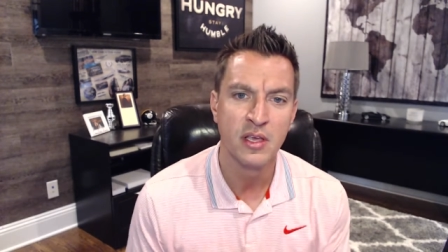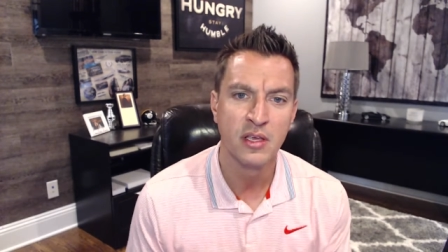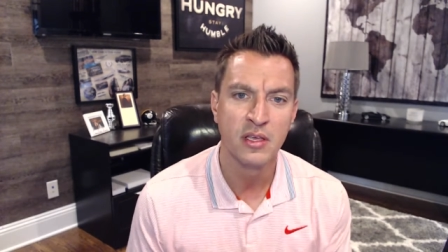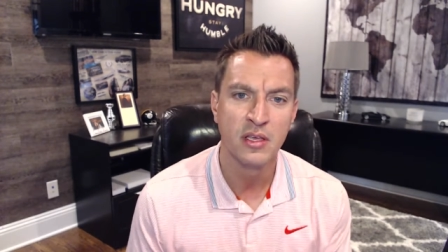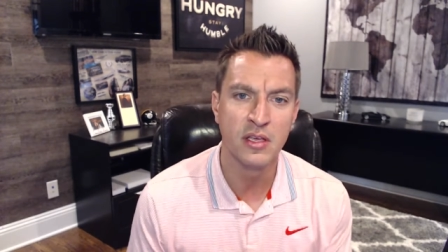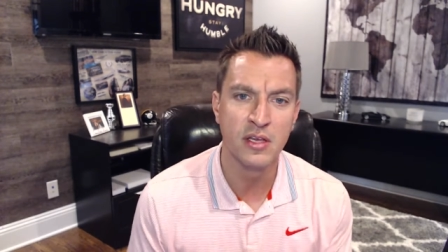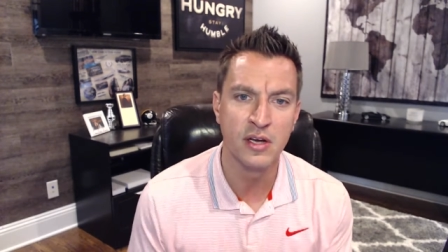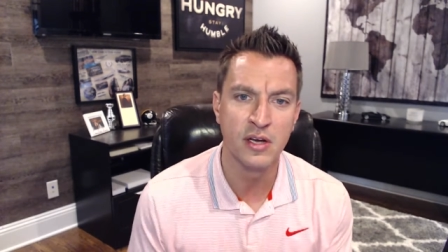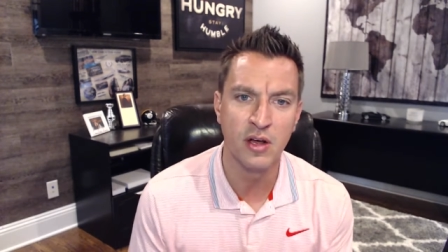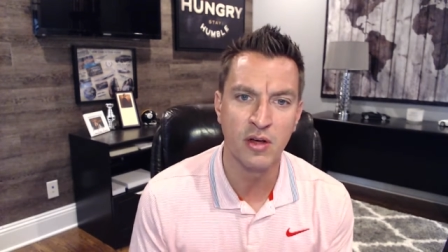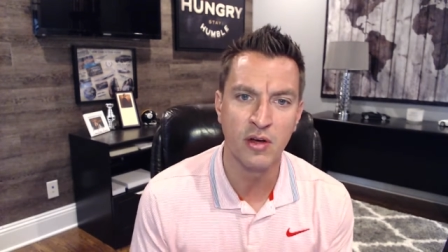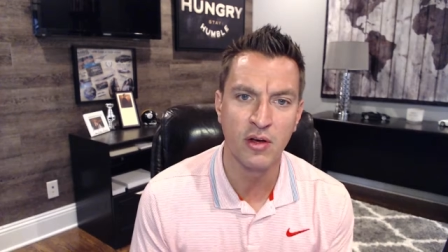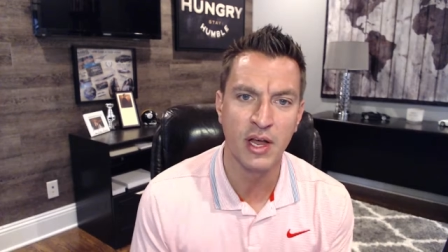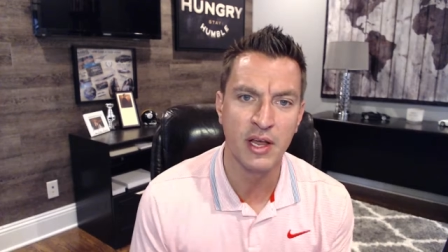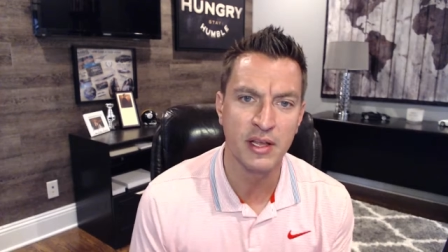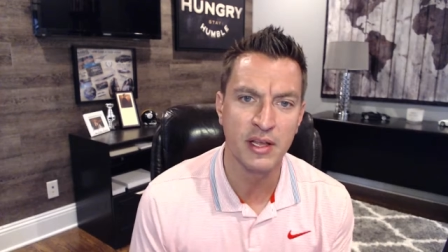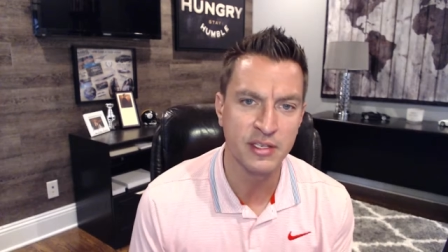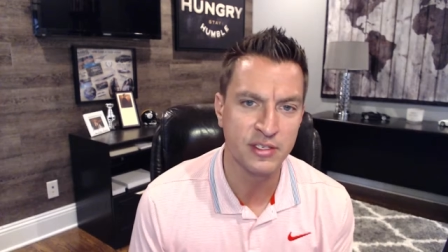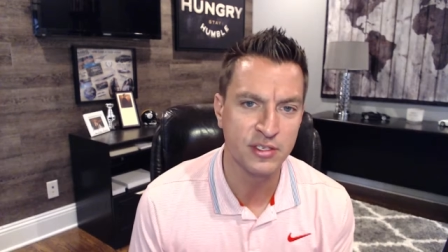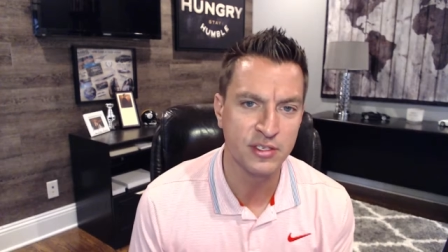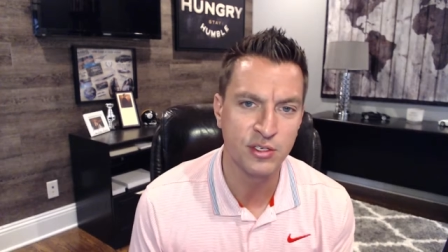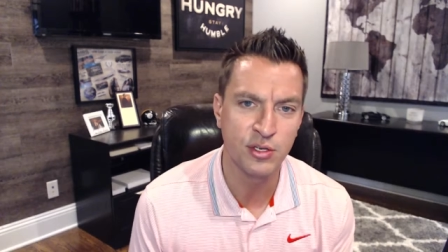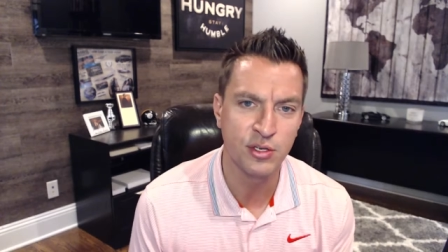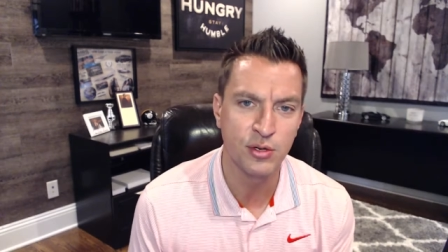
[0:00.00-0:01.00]
you know,
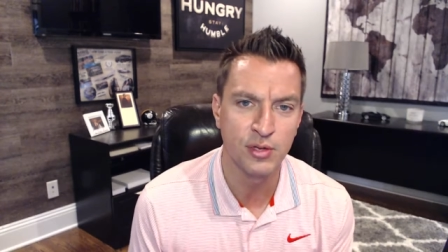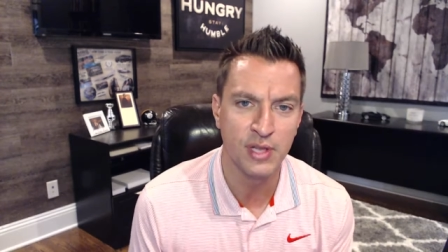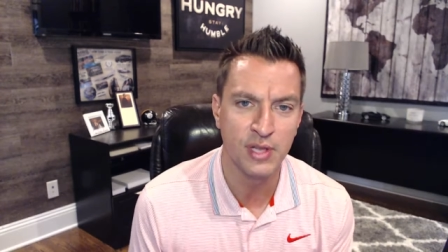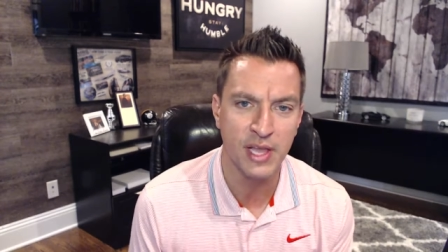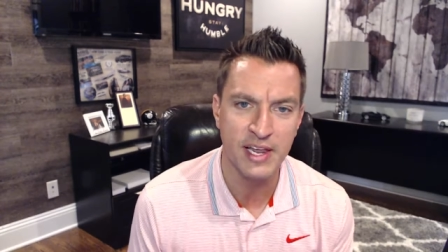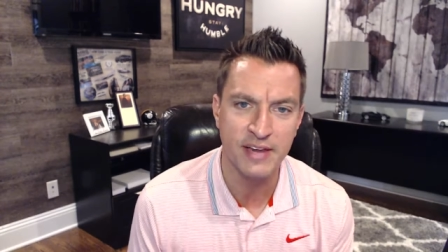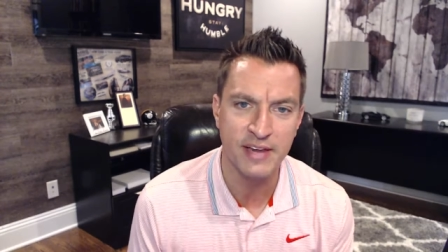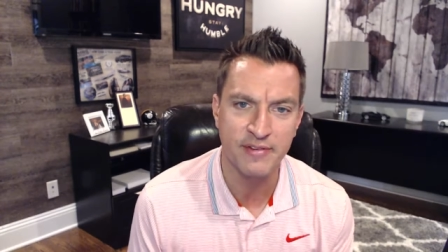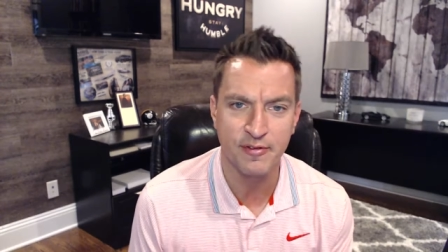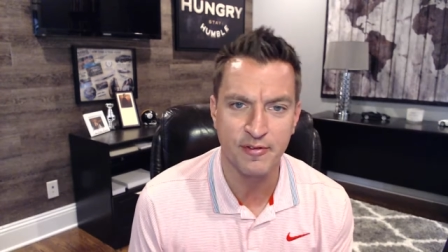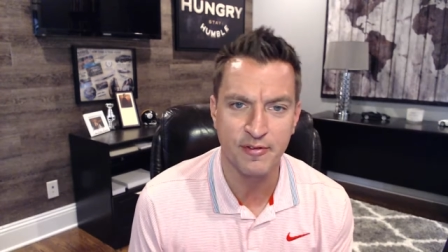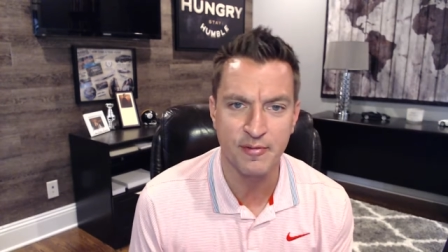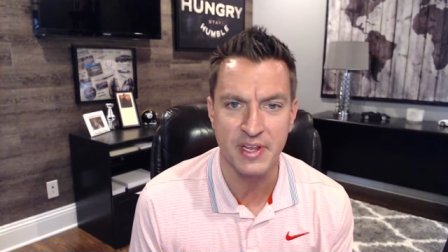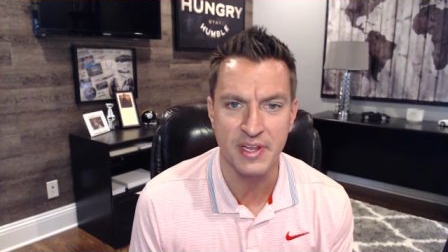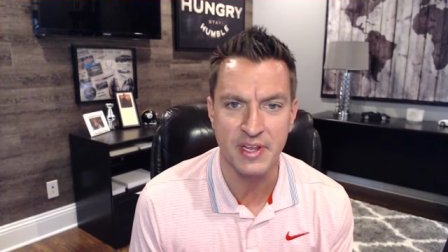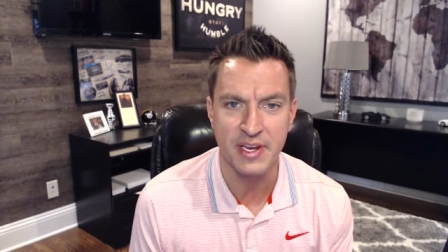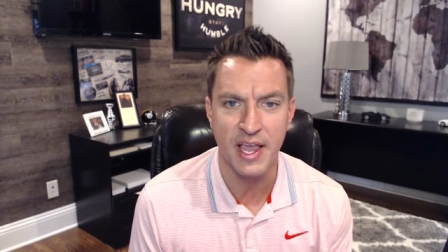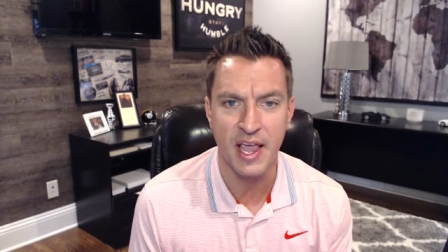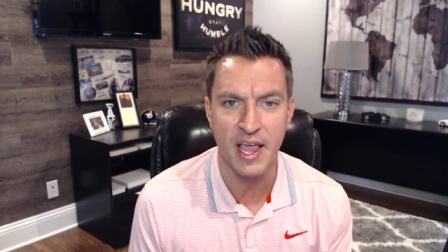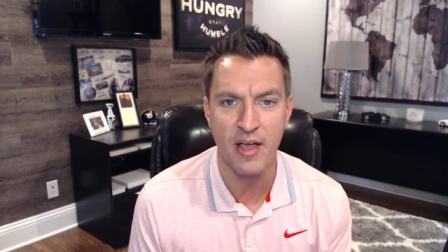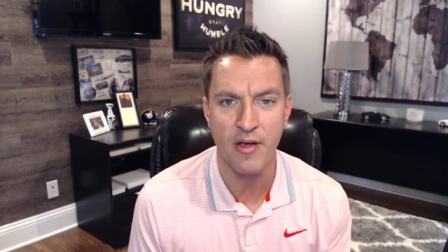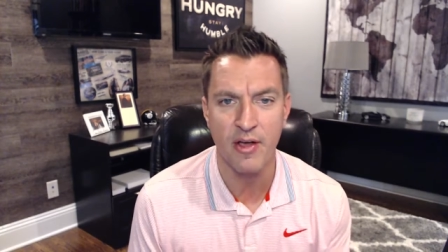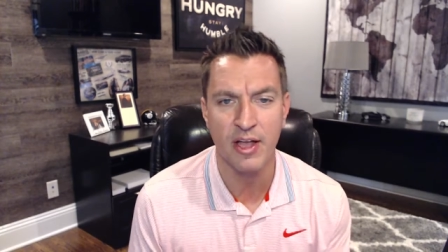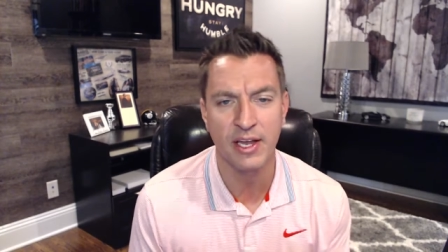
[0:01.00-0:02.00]
it's too late for me
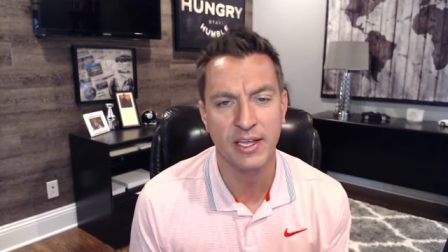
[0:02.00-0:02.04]
now.